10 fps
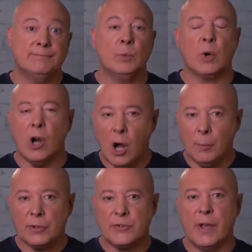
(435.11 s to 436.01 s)
We're
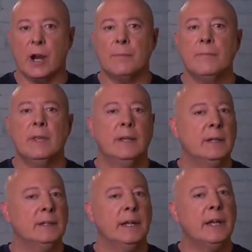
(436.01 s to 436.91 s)
almost there.
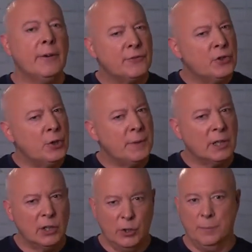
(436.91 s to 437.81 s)
Enough doom and
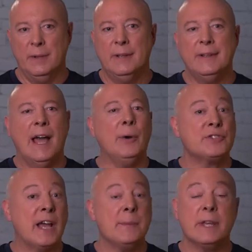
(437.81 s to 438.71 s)
gloom. Now it's
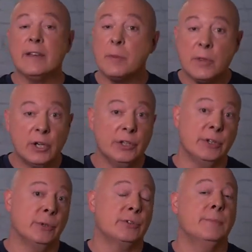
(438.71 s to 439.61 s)
time to give them the good
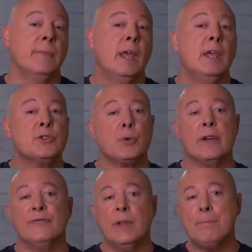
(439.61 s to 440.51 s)
news. So I
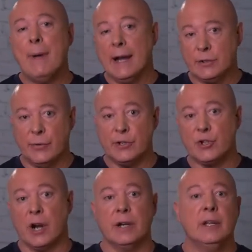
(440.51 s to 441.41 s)
flip back to the
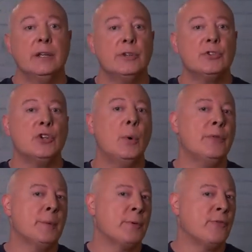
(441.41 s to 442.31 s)
chart to show
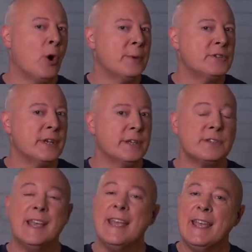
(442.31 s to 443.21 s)
what the performance
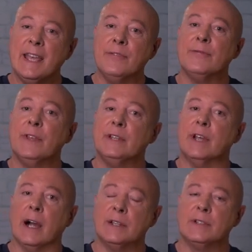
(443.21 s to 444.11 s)
is if the
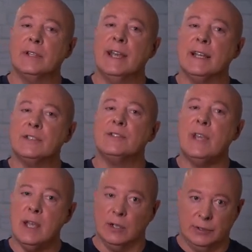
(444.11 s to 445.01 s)
ducts get
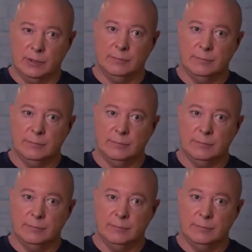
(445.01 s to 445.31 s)
sealed.